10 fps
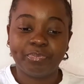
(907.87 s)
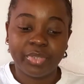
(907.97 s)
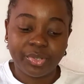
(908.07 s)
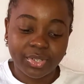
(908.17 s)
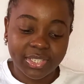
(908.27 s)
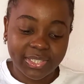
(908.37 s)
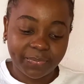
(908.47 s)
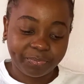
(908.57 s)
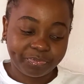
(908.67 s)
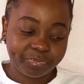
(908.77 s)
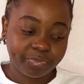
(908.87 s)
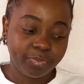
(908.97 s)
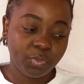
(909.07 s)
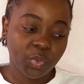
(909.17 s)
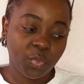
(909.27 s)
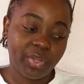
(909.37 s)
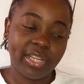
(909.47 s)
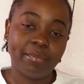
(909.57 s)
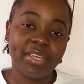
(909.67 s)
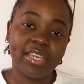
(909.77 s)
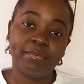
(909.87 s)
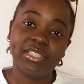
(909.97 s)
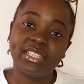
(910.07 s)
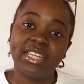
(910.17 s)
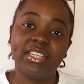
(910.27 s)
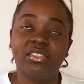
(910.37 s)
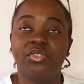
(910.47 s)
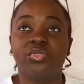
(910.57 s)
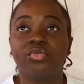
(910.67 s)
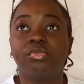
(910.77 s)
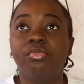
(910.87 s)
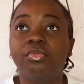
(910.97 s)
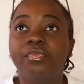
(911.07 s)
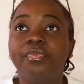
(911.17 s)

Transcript: Because when I make a mistake in school,